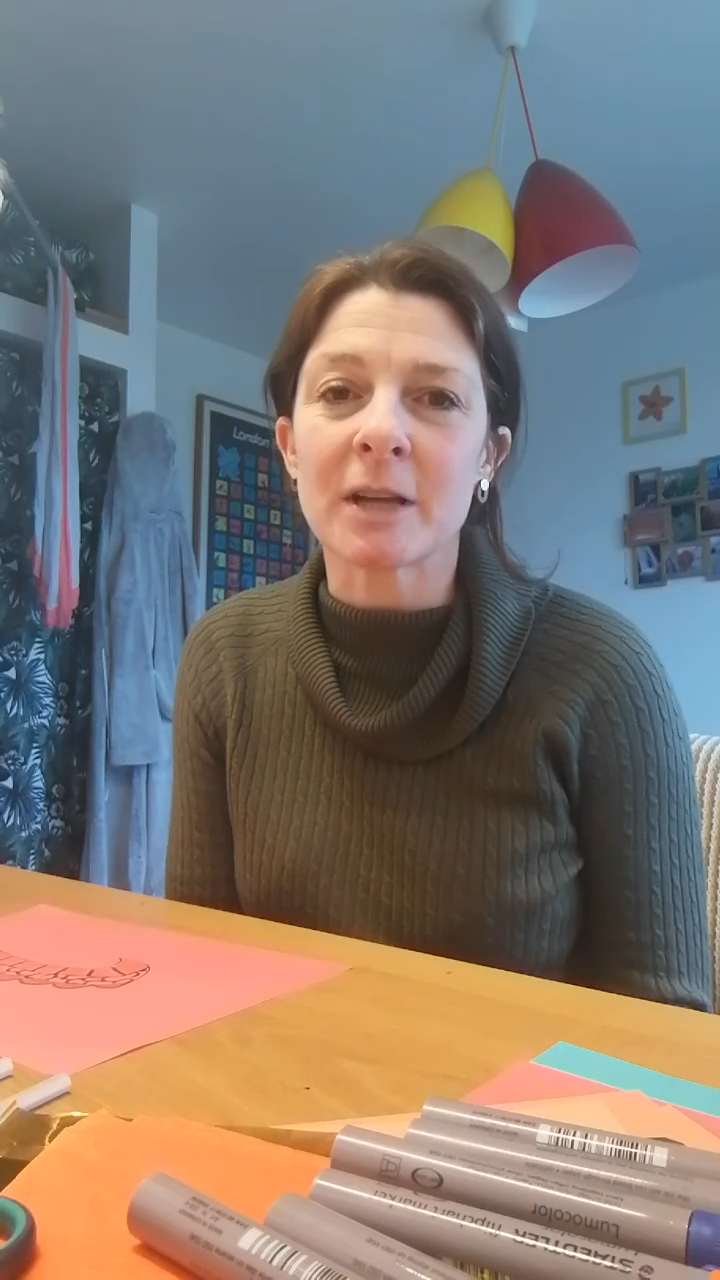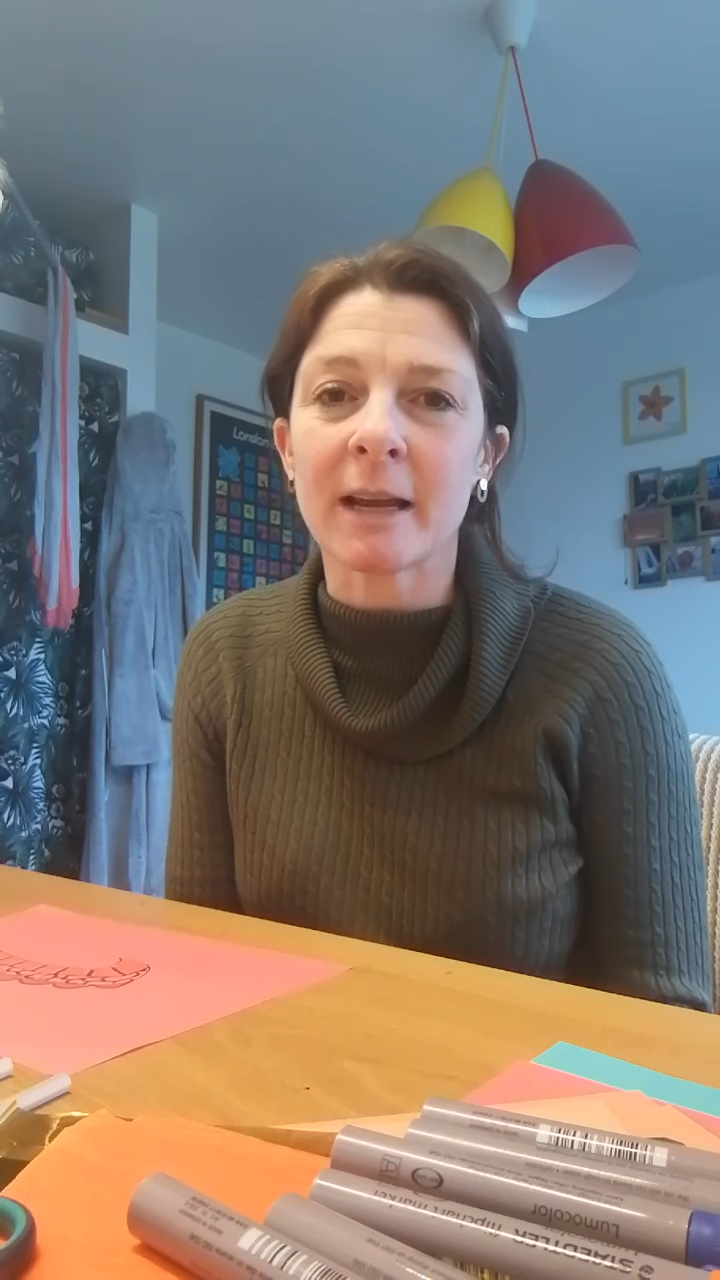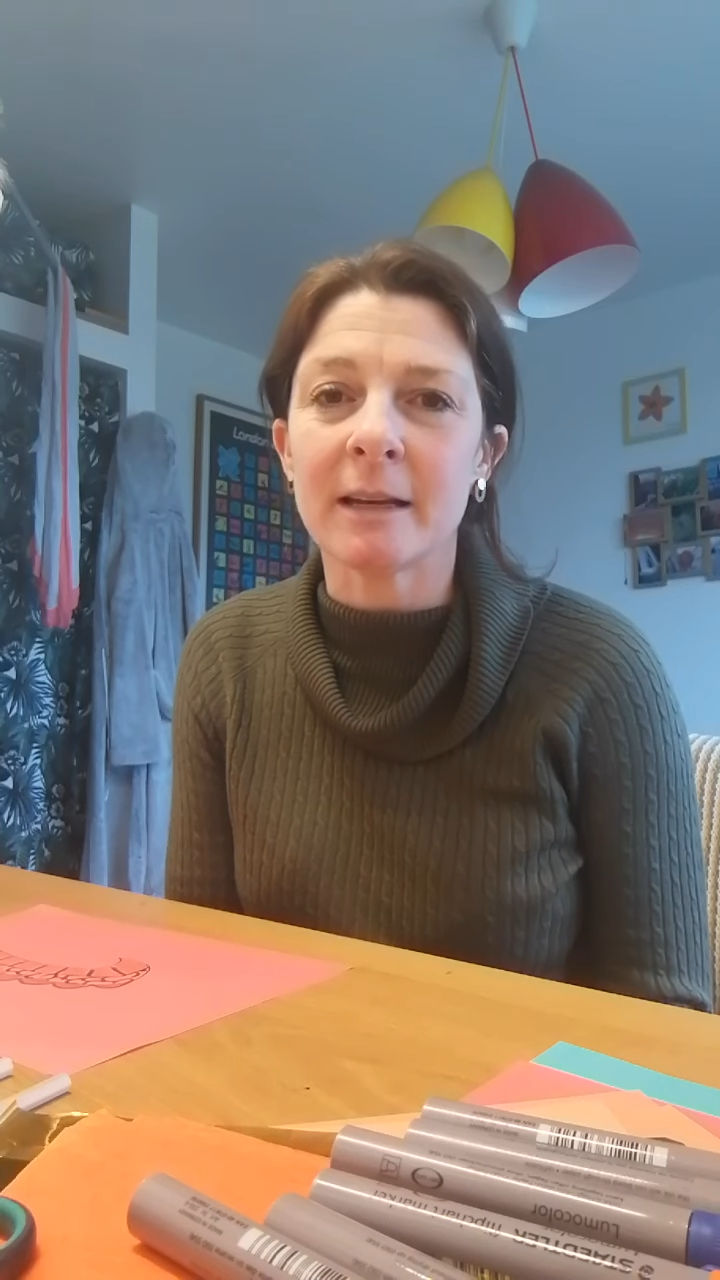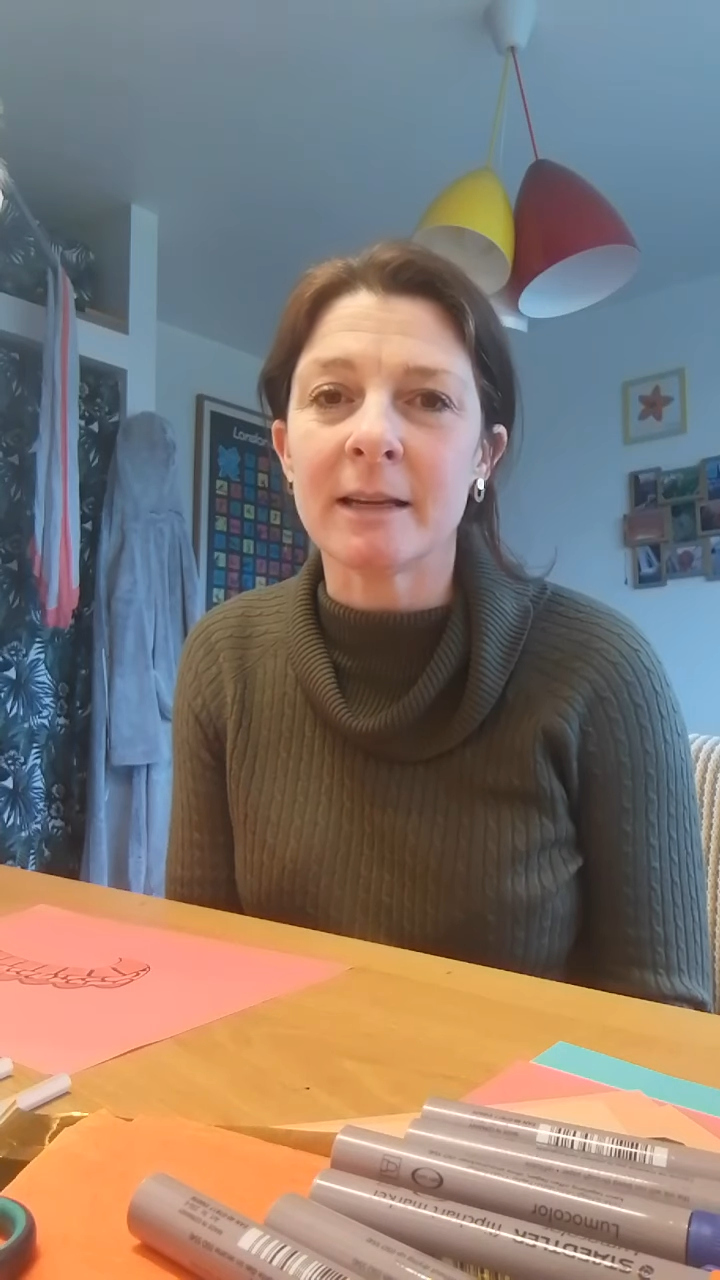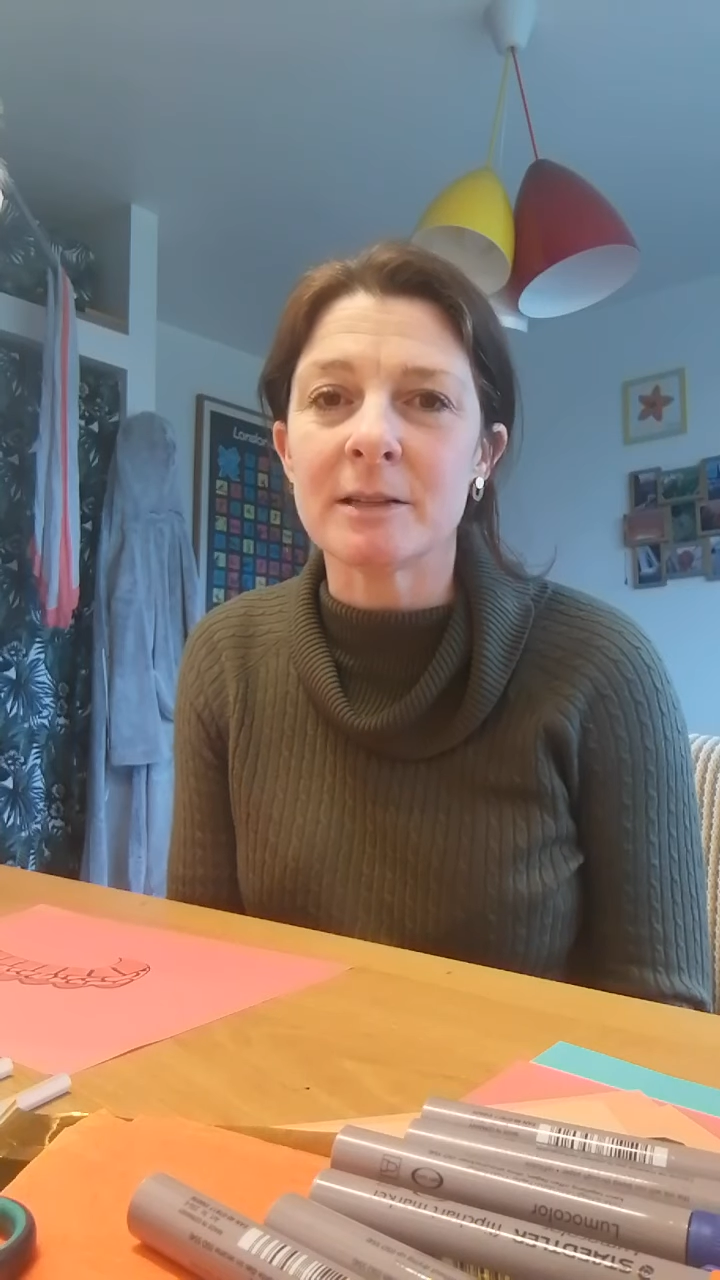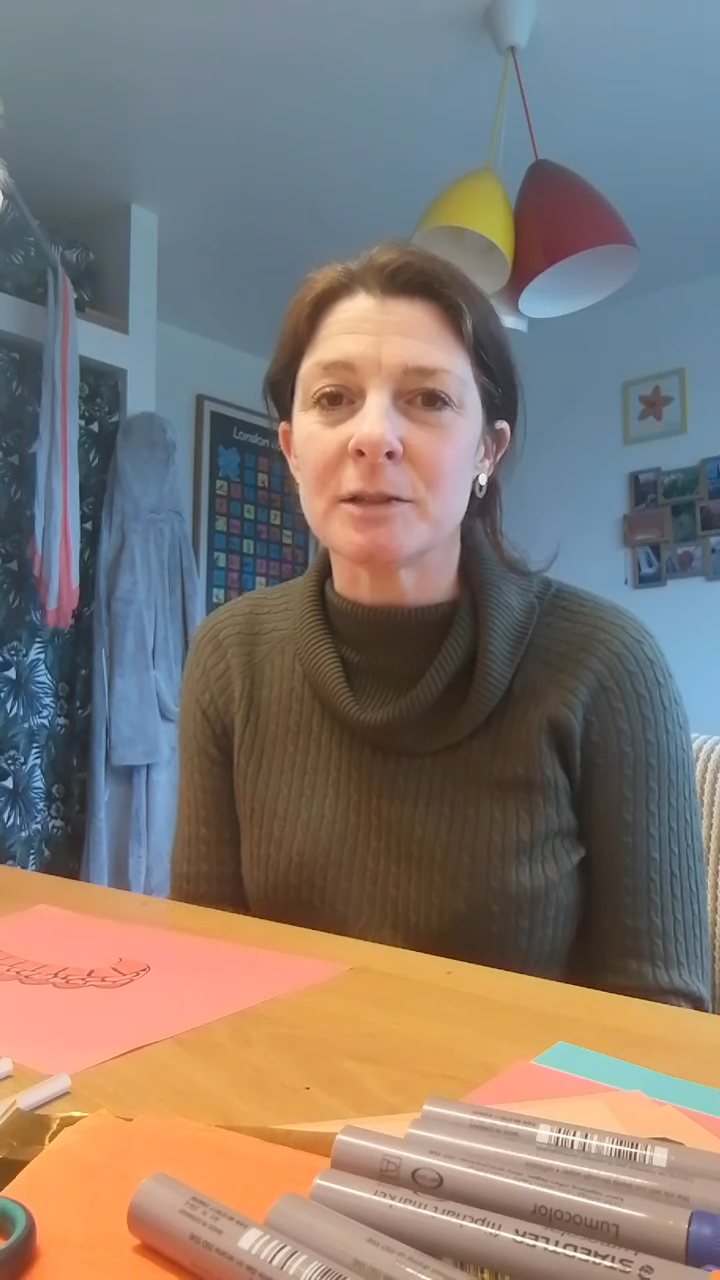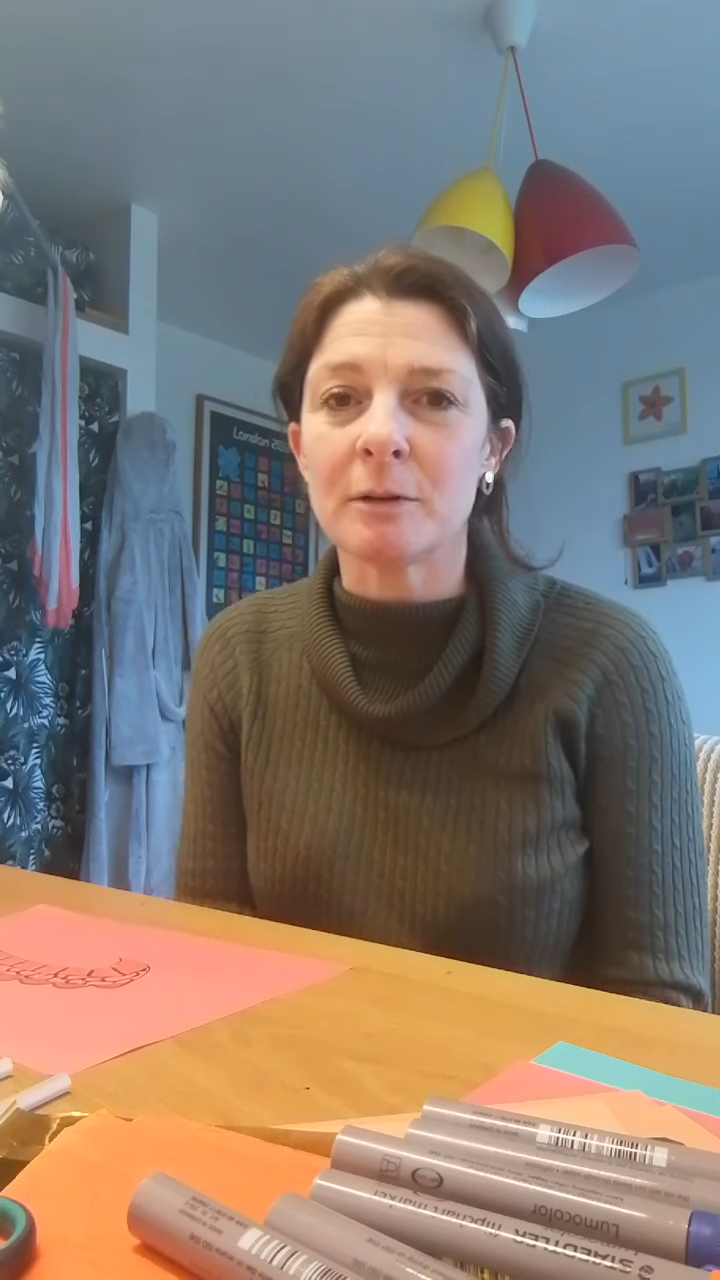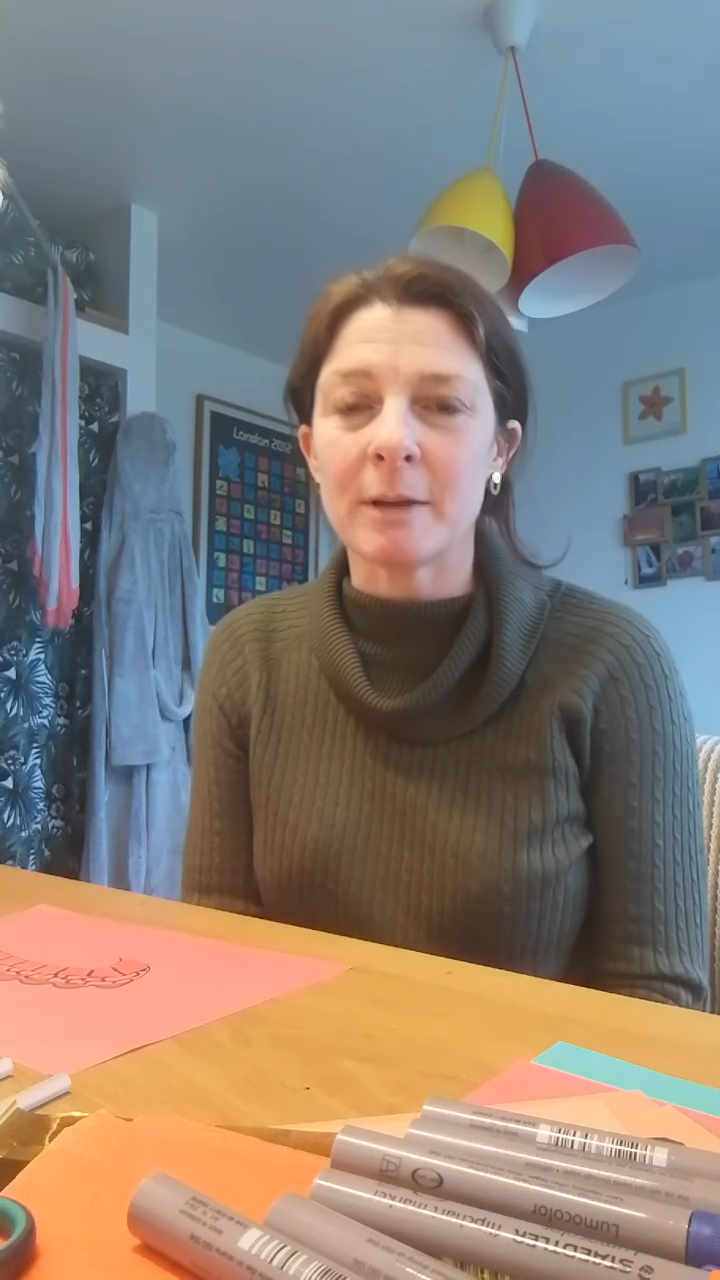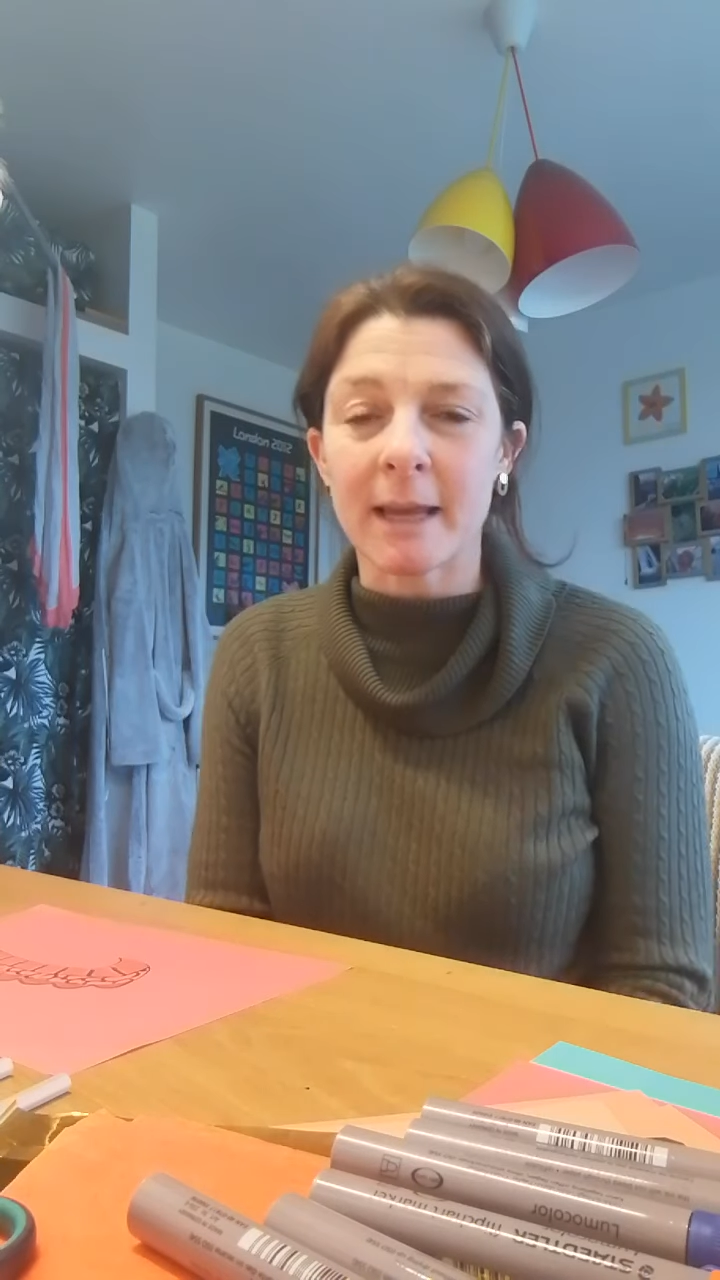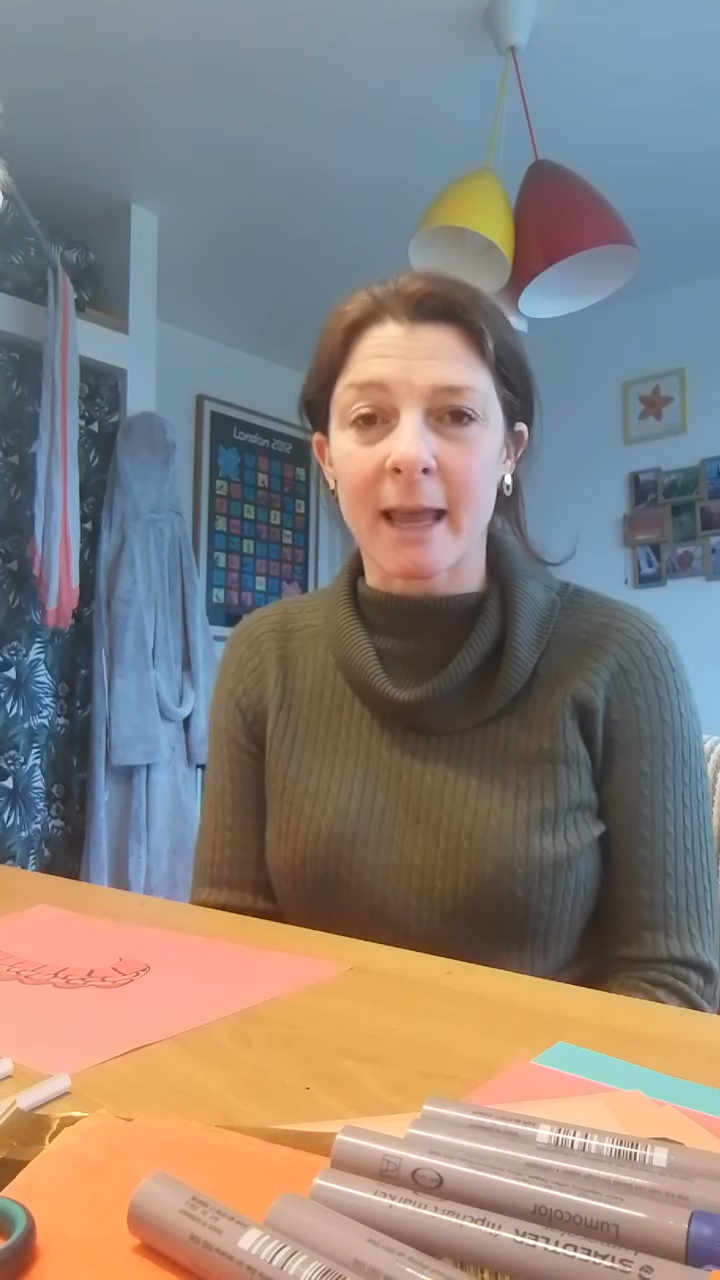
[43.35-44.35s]
Chinese
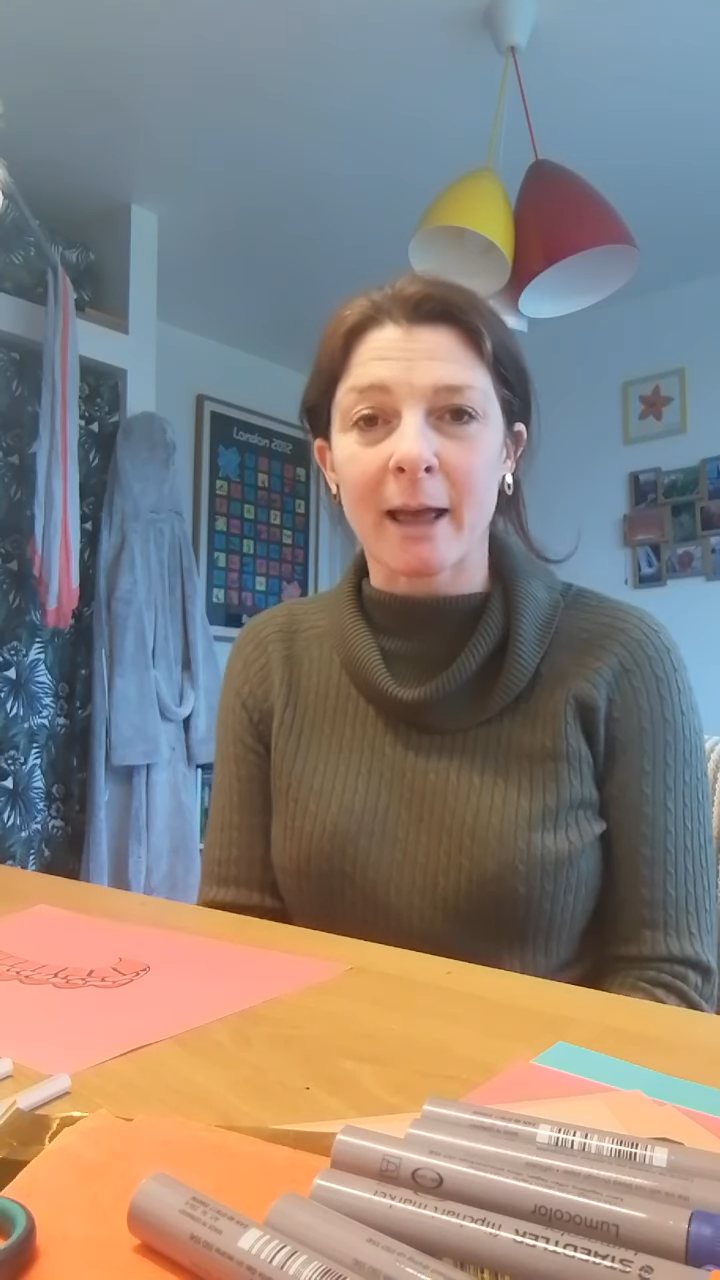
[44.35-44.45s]
New Year,